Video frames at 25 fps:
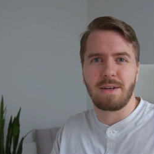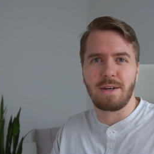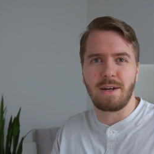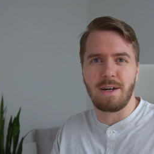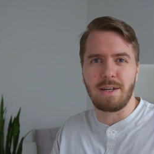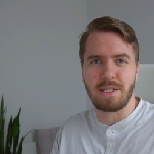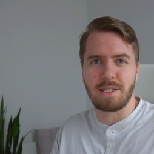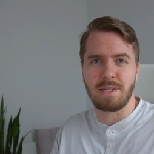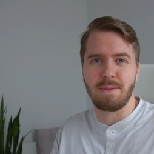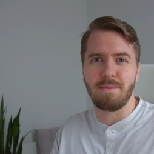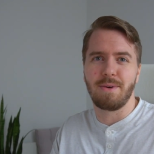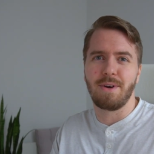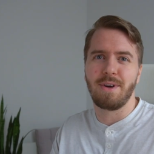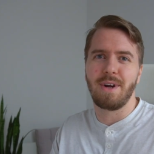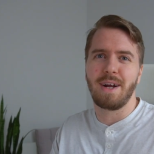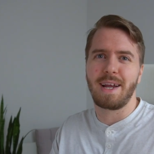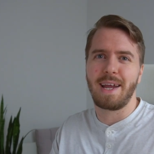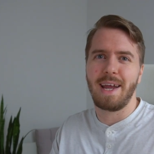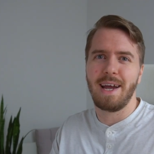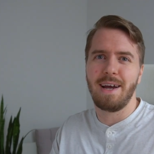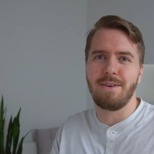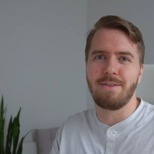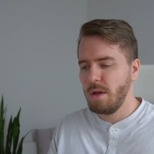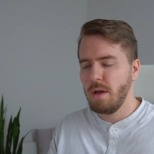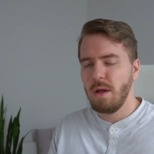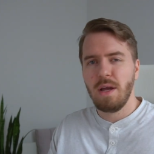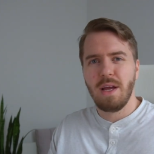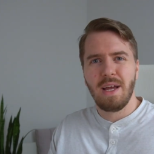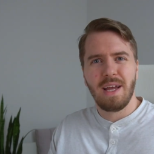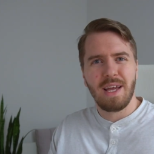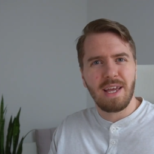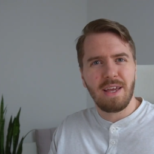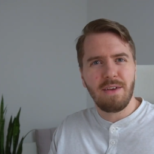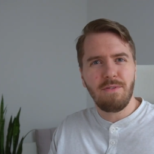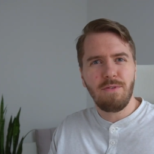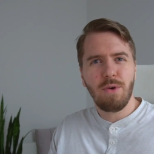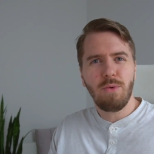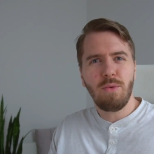customer accounts.
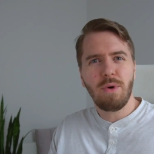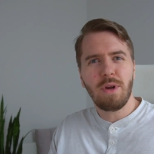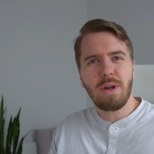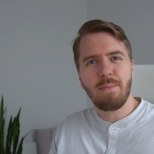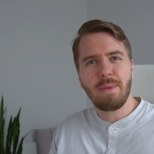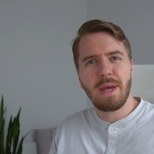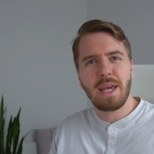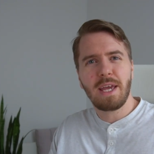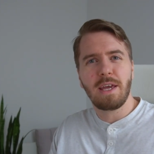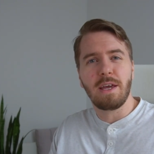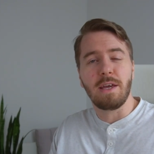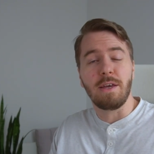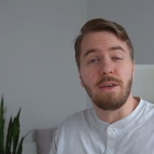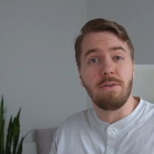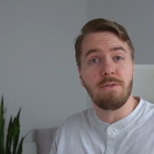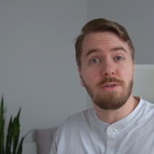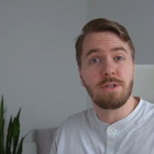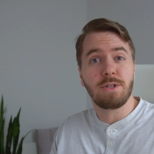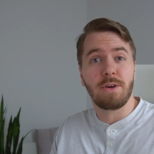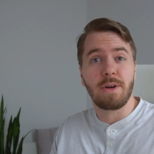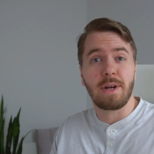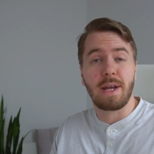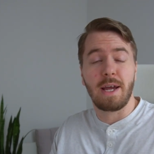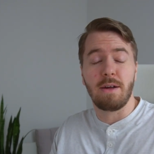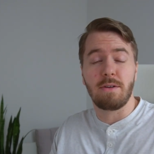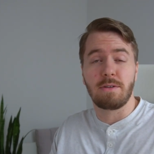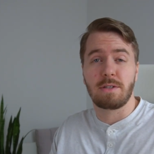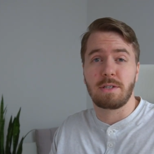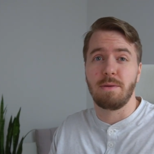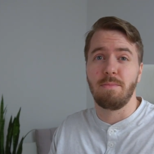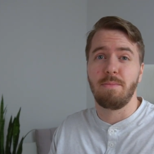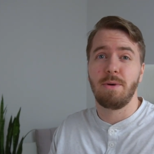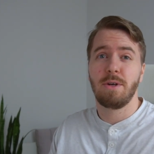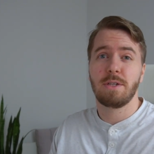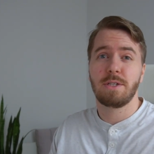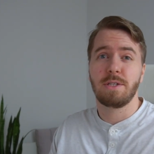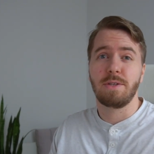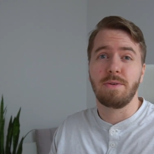If you want to make user accounts
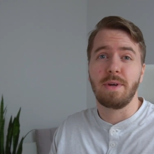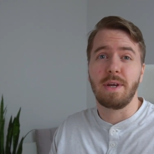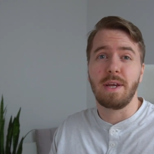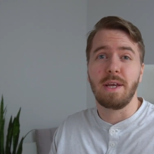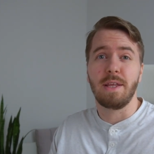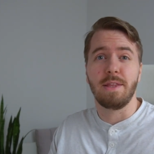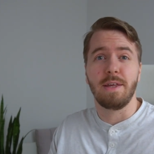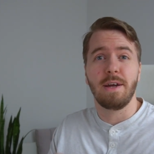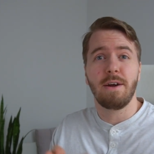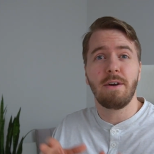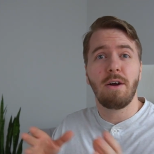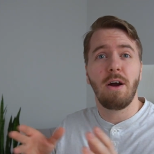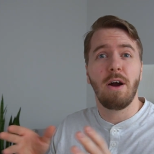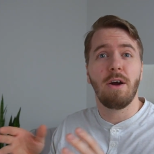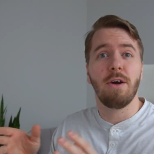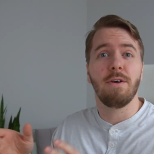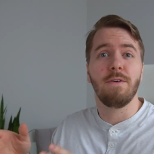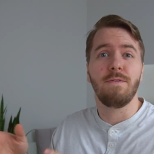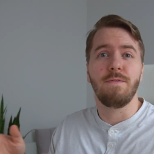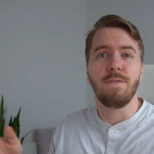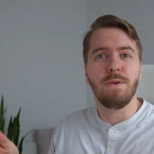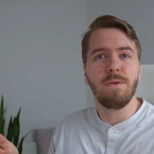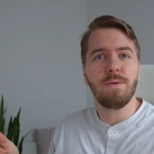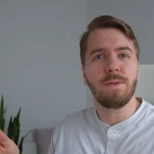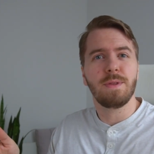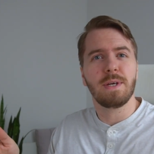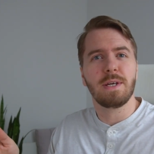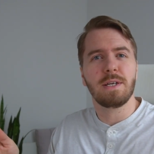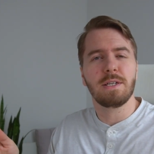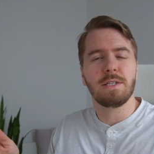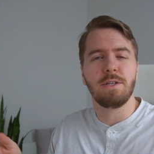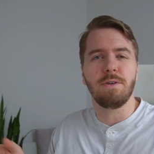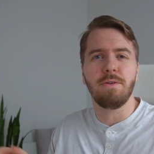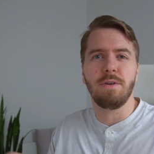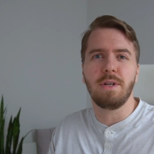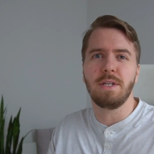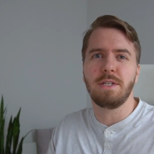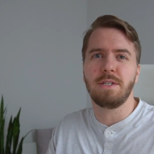compulsory, there are a few things
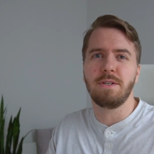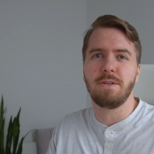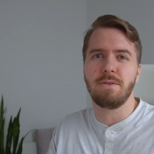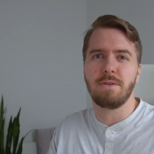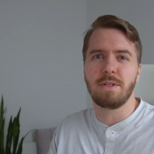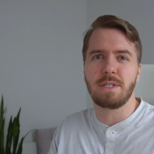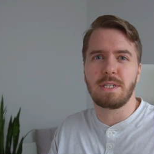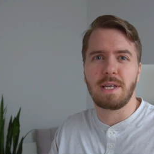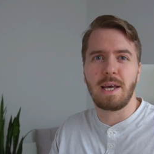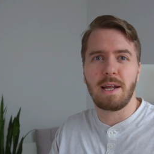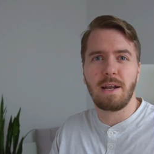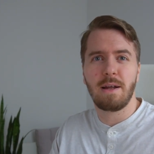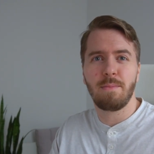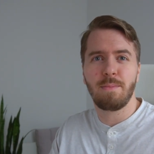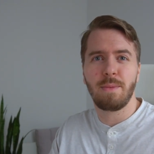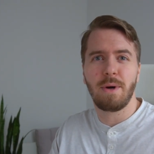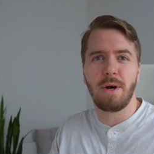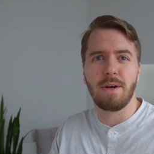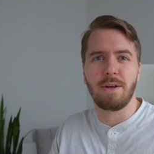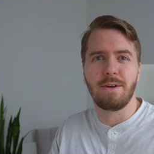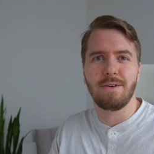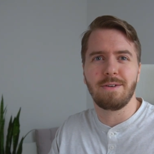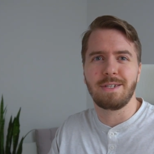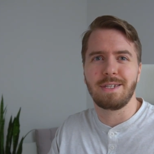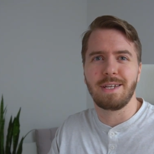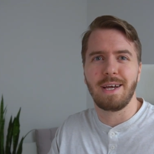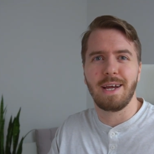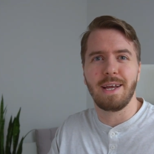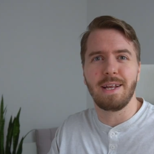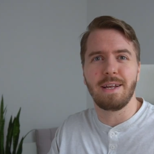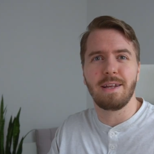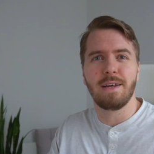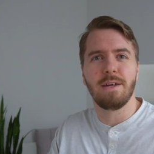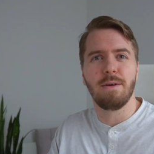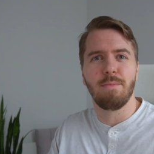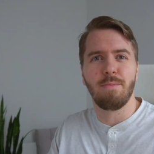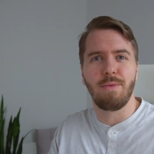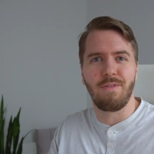you need to set up on your site
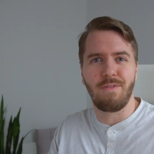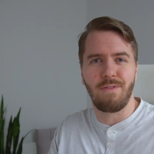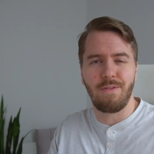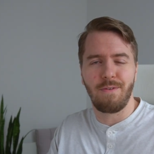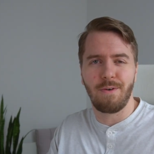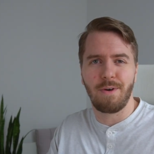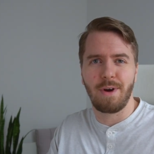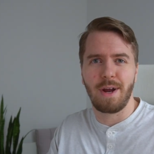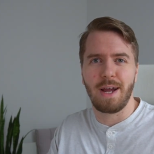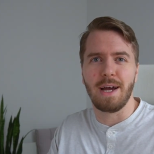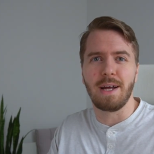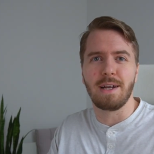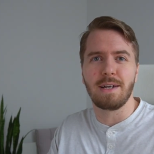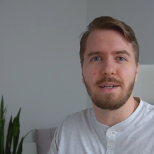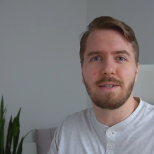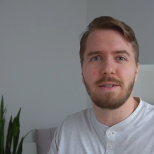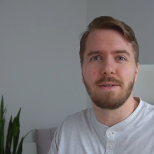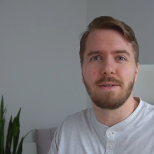beforehand.